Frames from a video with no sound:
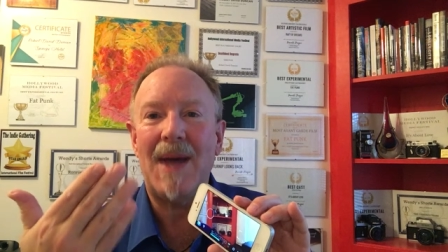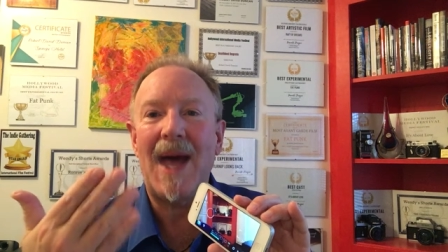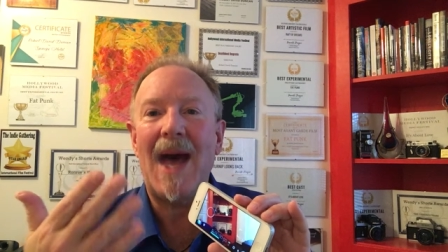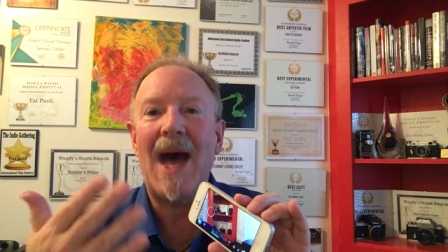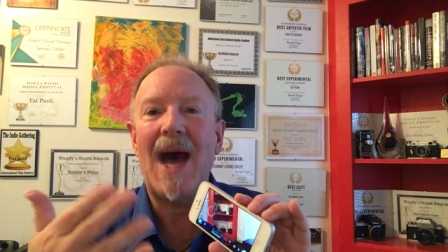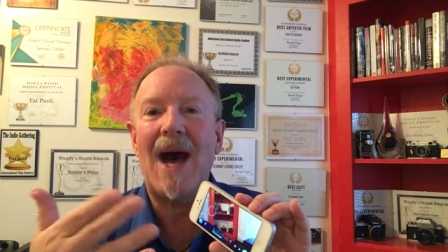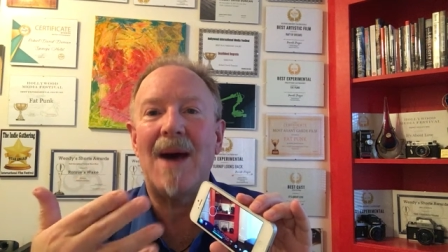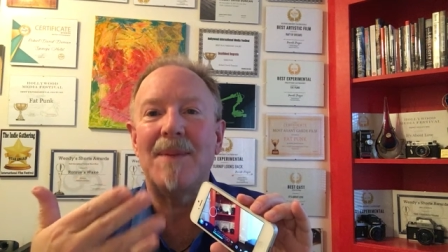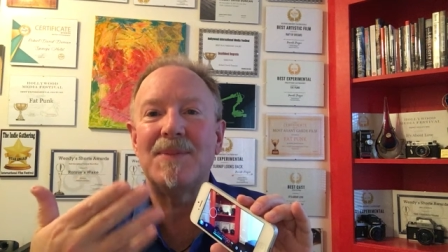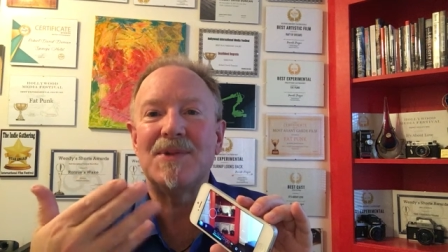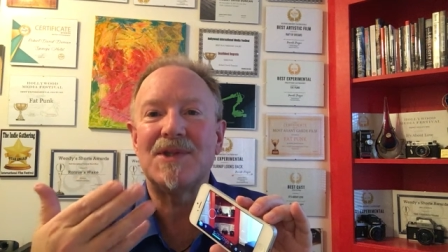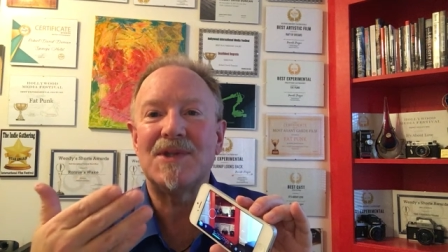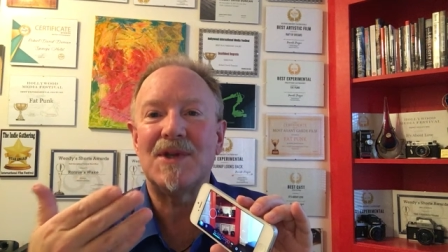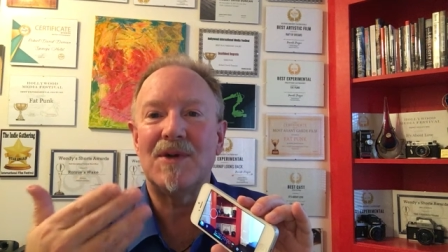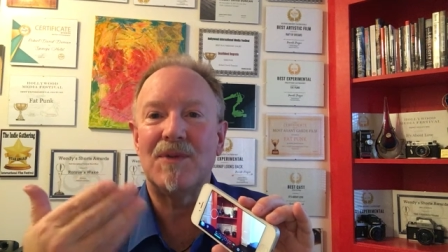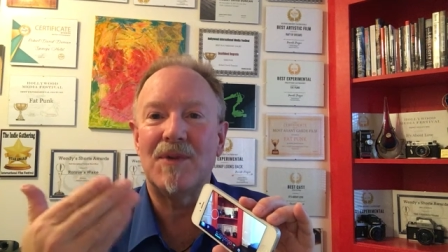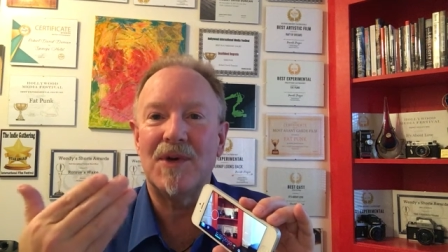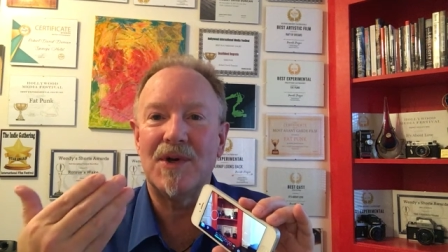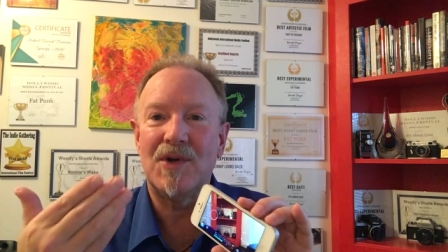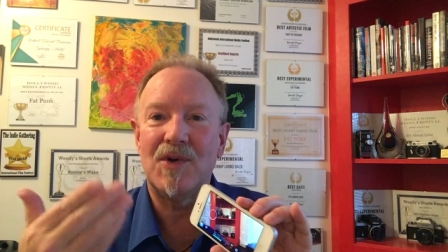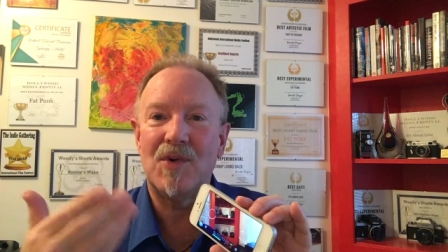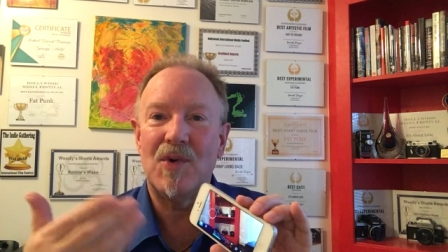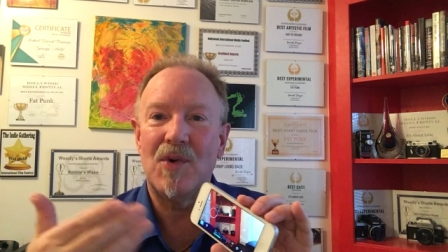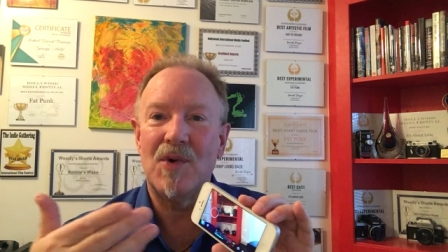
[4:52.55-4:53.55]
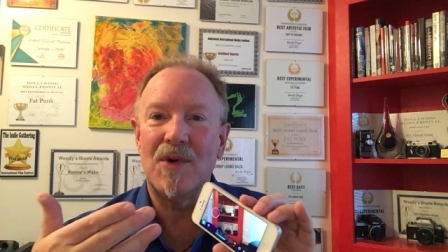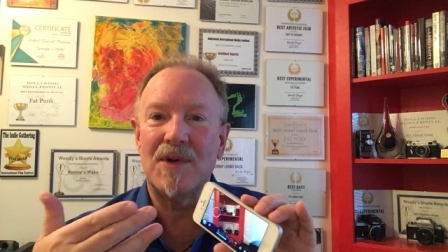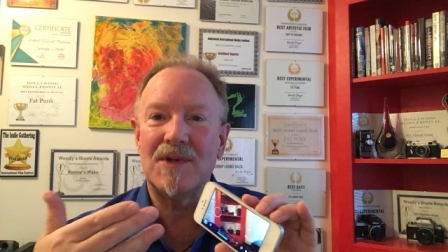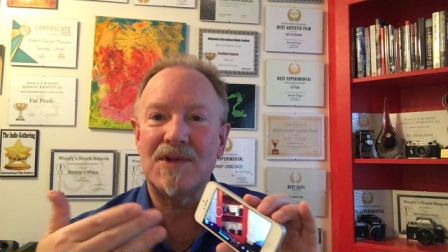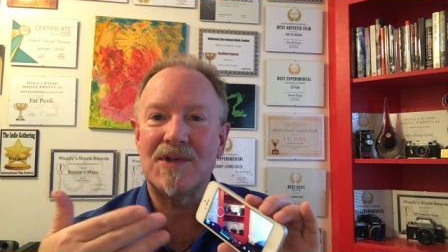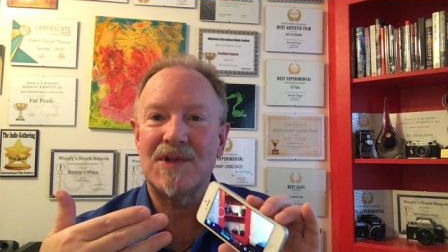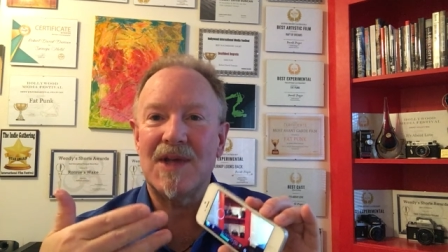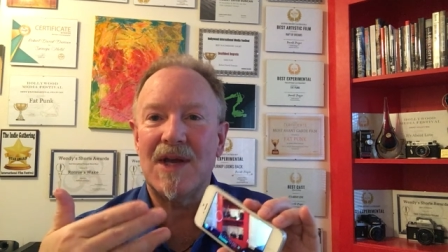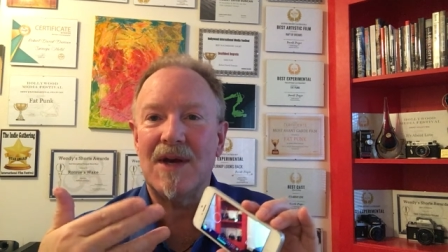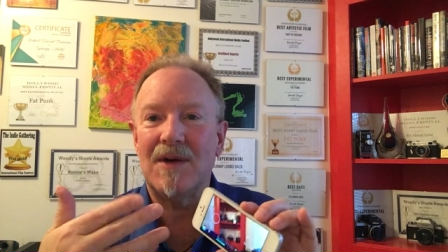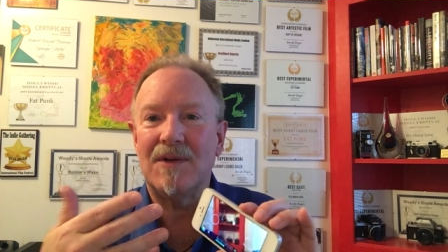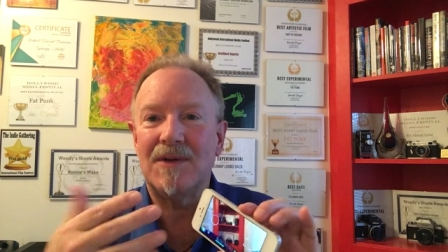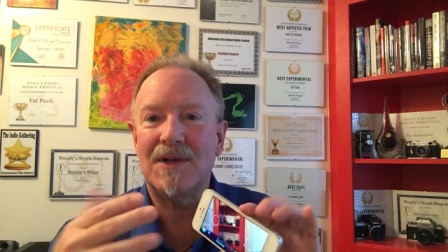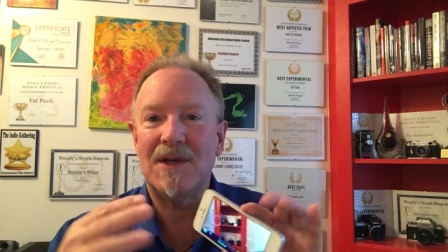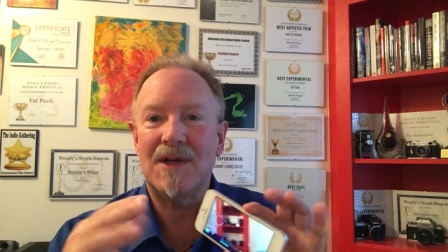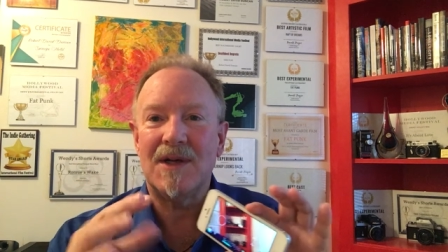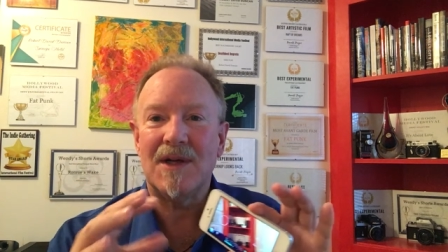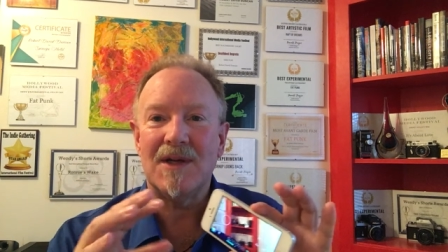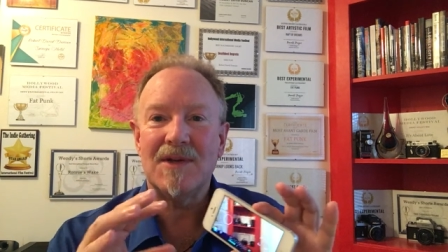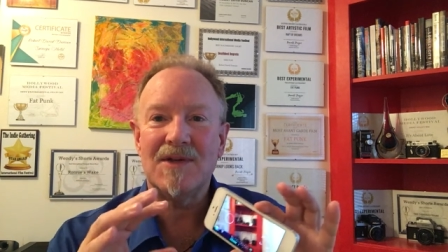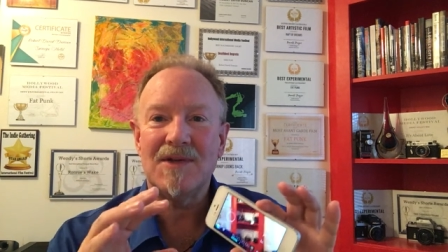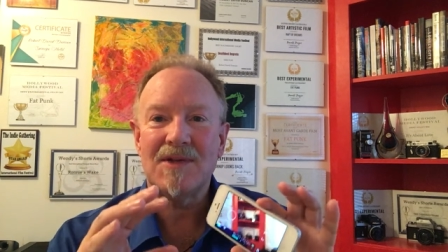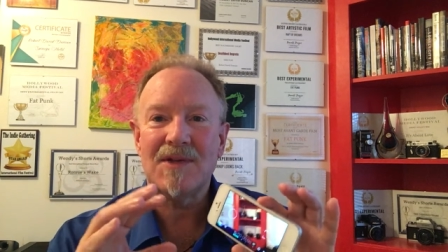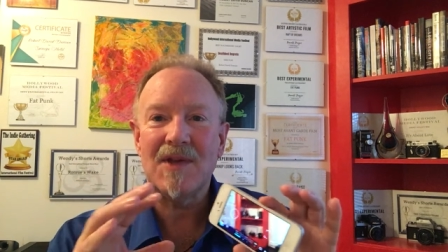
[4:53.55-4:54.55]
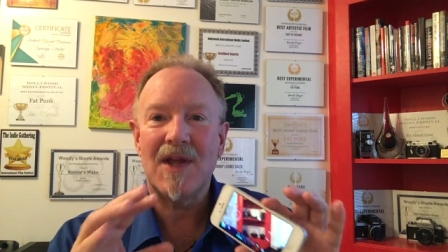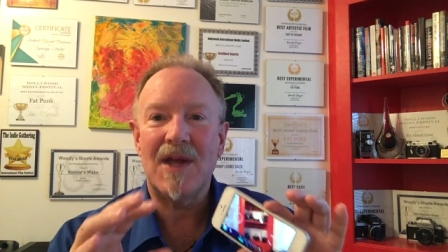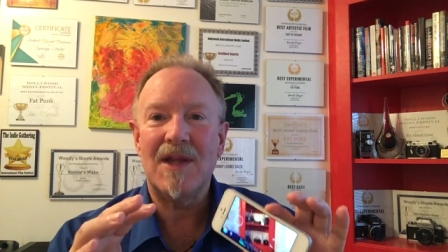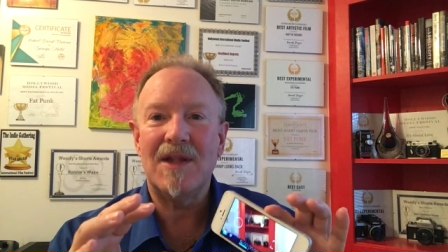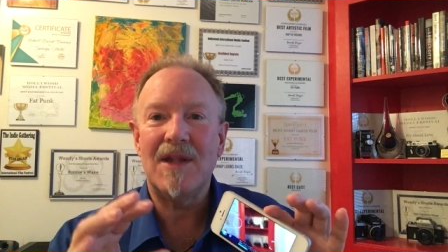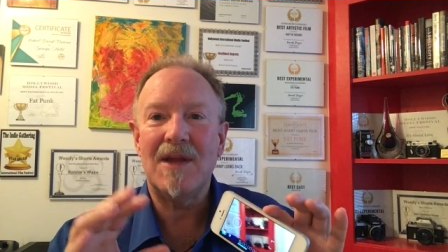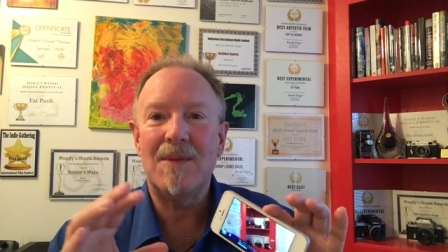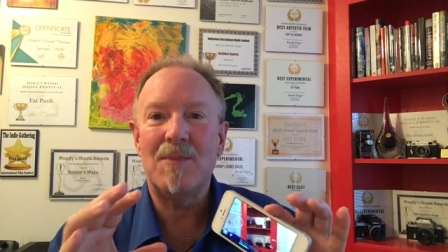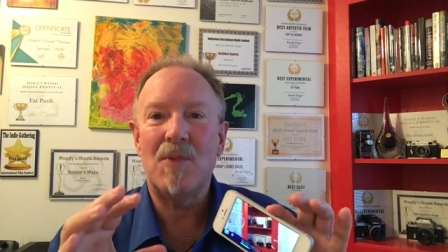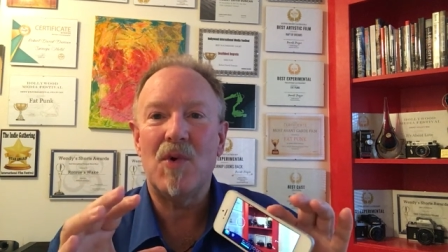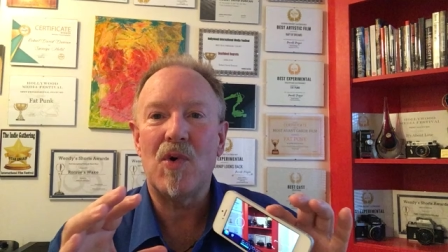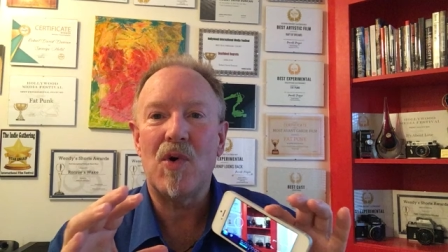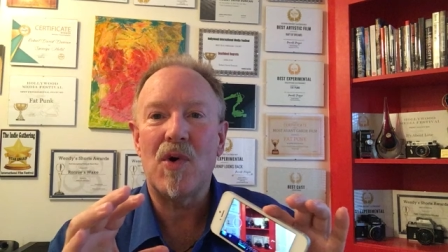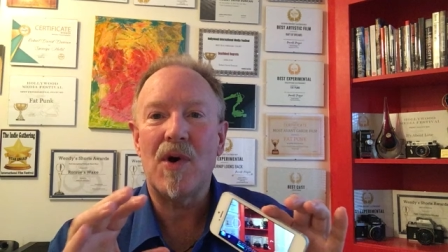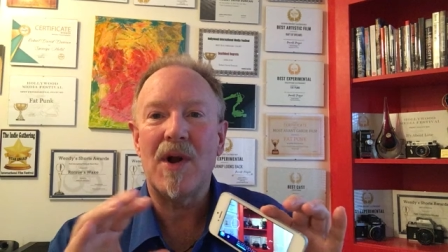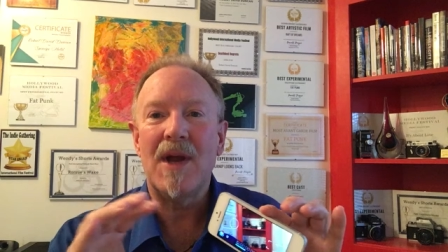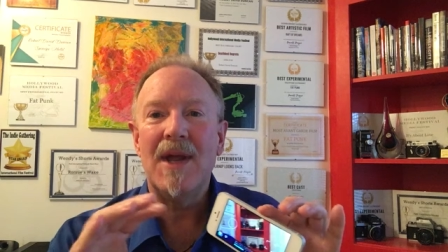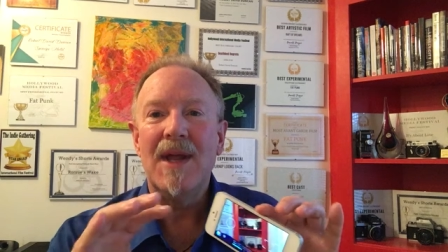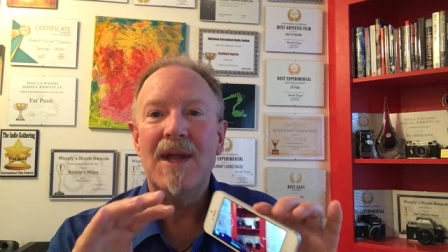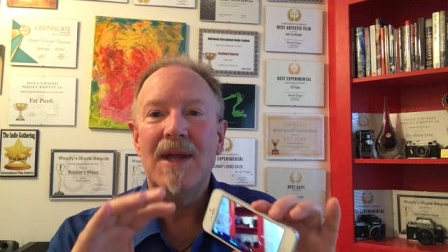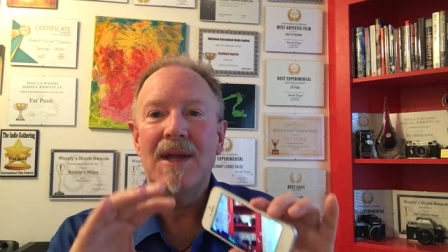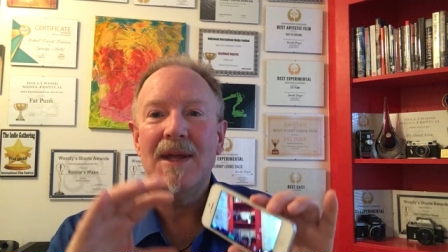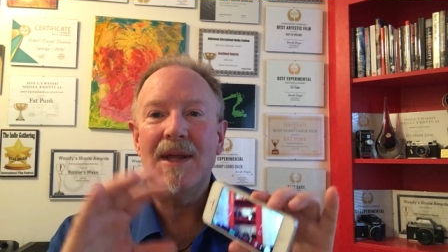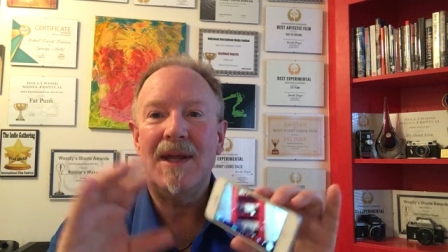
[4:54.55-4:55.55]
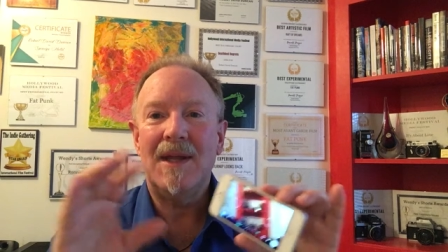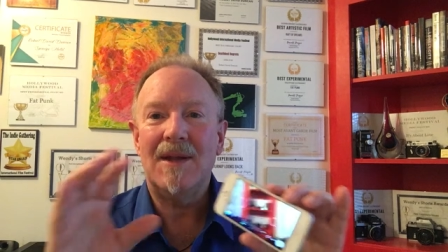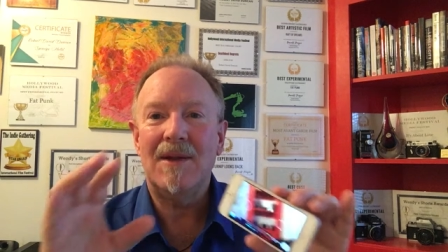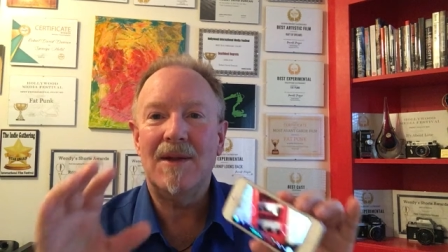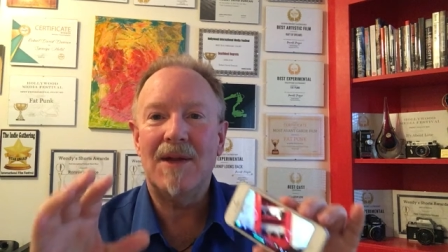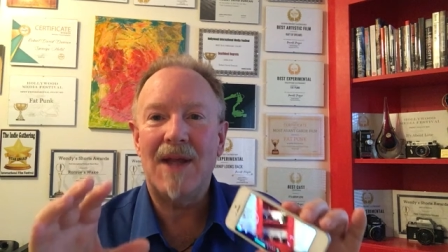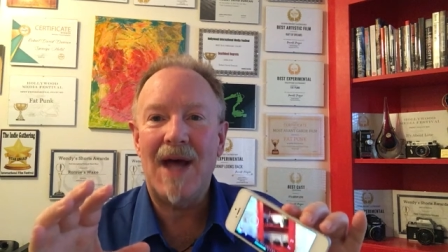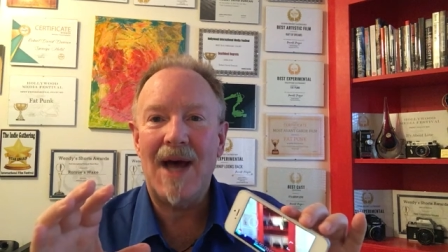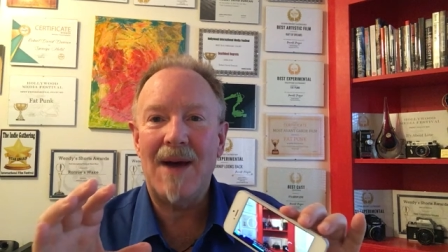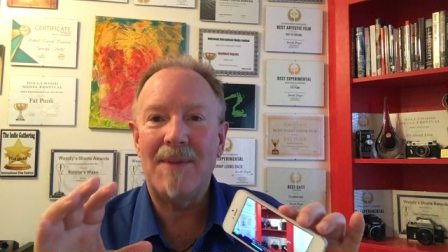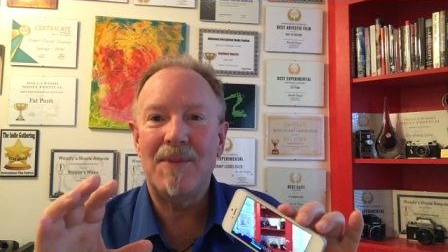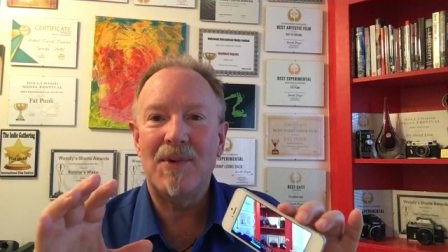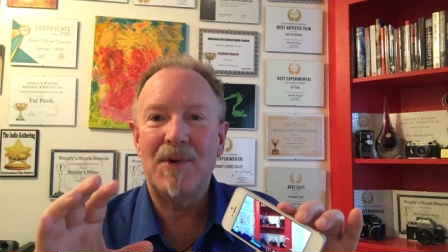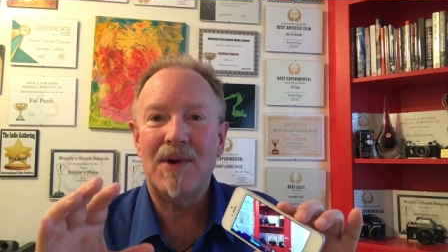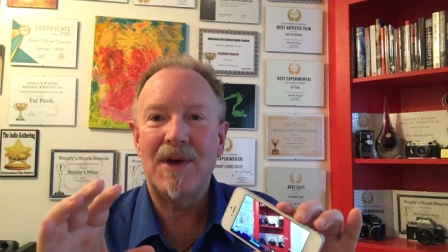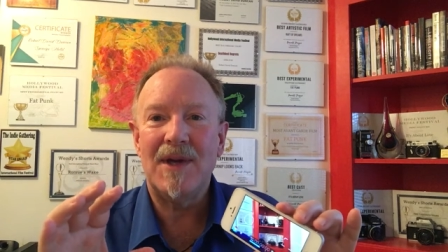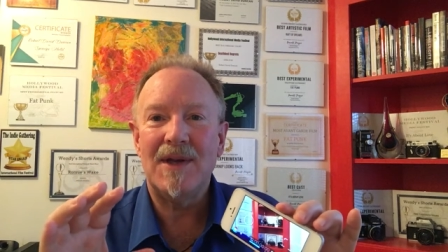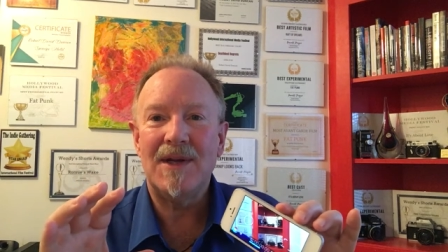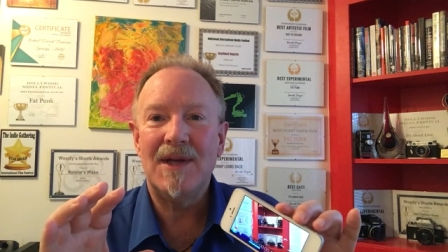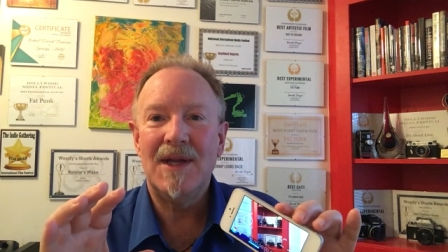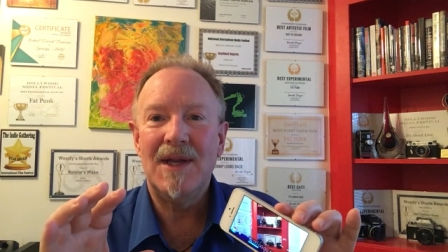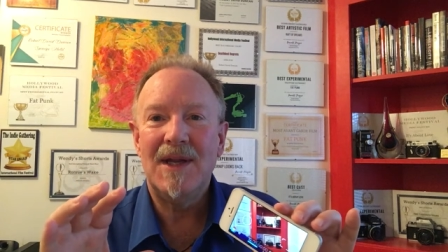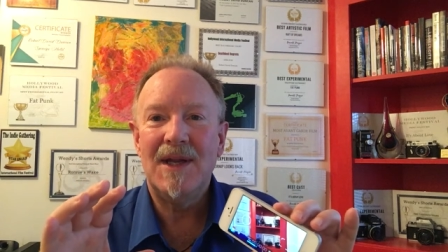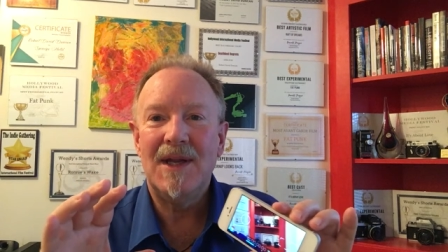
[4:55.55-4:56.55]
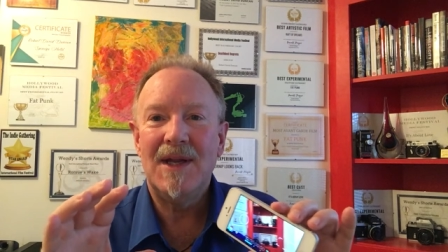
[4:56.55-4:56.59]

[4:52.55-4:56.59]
apps that record sound in a slightly more elaborate